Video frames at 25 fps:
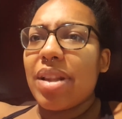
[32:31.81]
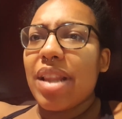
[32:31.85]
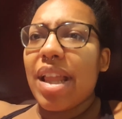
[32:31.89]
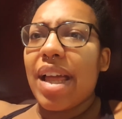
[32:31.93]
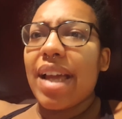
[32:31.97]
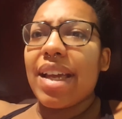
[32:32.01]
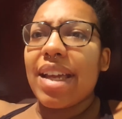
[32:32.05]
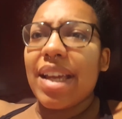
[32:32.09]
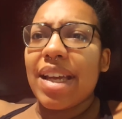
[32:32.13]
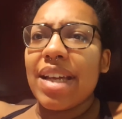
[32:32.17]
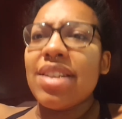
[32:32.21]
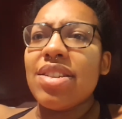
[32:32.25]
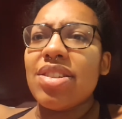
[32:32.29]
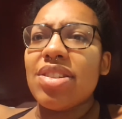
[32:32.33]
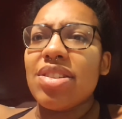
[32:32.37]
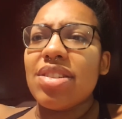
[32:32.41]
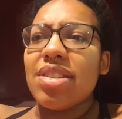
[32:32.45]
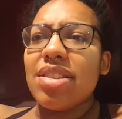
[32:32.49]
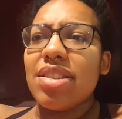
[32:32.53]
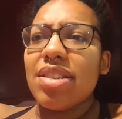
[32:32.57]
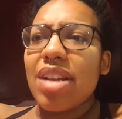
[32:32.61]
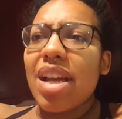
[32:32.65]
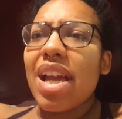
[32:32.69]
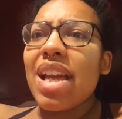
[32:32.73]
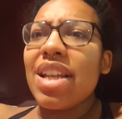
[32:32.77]
Like, it's
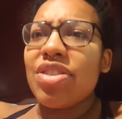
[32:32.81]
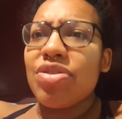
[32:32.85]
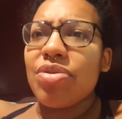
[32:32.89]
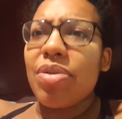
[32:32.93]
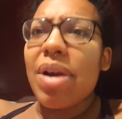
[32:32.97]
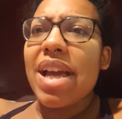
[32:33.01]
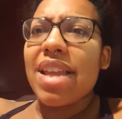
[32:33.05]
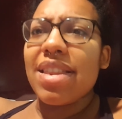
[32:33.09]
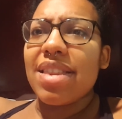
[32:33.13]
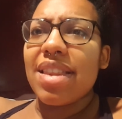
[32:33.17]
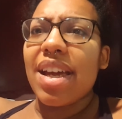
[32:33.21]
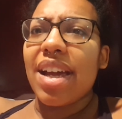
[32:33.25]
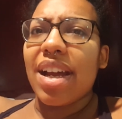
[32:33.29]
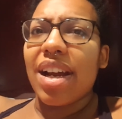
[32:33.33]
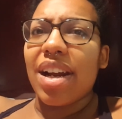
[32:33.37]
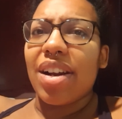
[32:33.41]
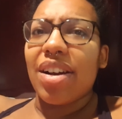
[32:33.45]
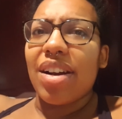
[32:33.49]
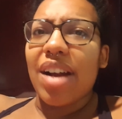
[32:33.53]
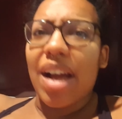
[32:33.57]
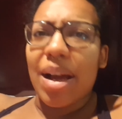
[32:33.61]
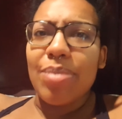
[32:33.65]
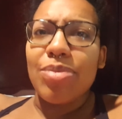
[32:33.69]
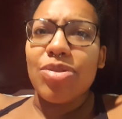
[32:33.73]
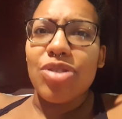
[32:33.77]
right
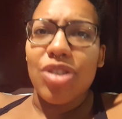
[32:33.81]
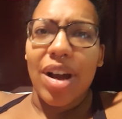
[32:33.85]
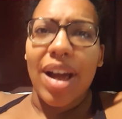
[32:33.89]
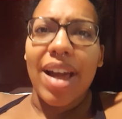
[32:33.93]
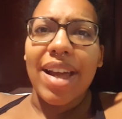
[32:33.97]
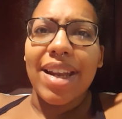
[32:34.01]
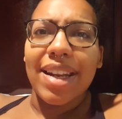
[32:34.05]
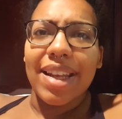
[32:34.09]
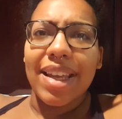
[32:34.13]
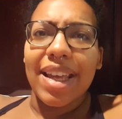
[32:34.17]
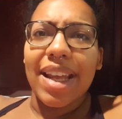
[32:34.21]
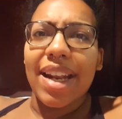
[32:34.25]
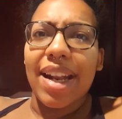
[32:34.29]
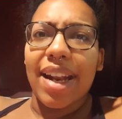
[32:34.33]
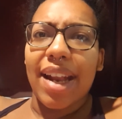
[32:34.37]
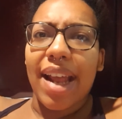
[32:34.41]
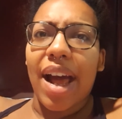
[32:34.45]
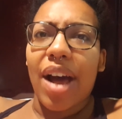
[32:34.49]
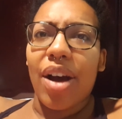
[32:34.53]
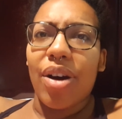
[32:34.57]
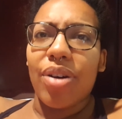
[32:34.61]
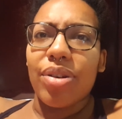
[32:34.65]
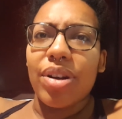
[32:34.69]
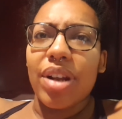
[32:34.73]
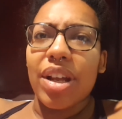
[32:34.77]
there. I'm trying to get it
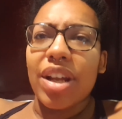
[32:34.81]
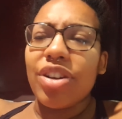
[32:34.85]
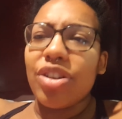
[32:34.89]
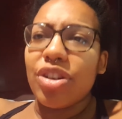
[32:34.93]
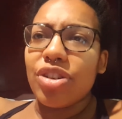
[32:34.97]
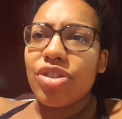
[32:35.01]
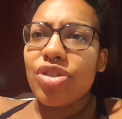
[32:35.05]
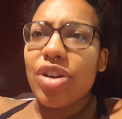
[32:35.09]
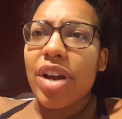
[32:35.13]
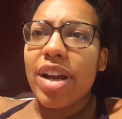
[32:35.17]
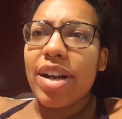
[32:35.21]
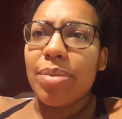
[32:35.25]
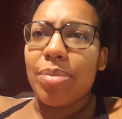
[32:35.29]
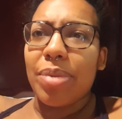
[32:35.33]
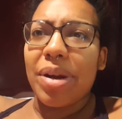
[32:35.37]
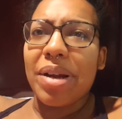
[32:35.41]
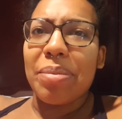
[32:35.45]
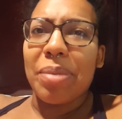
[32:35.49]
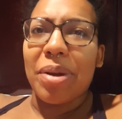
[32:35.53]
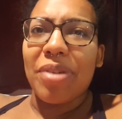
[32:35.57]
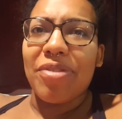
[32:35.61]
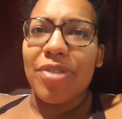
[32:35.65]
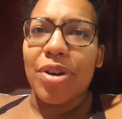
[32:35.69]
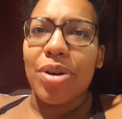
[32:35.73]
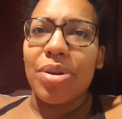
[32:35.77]
out, and you're trying to
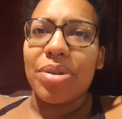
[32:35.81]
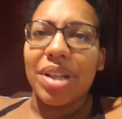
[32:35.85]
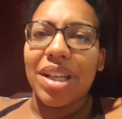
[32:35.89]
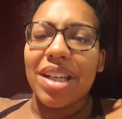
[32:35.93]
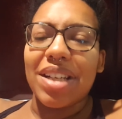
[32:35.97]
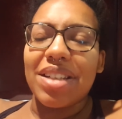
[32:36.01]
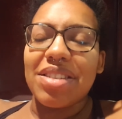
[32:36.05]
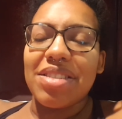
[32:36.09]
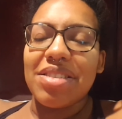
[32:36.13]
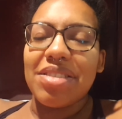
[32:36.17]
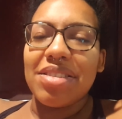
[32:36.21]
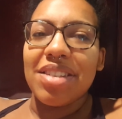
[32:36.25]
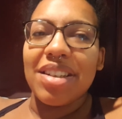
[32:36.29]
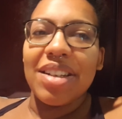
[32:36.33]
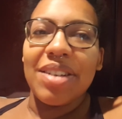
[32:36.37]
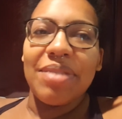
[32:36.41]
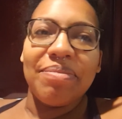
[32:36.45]
break my focus.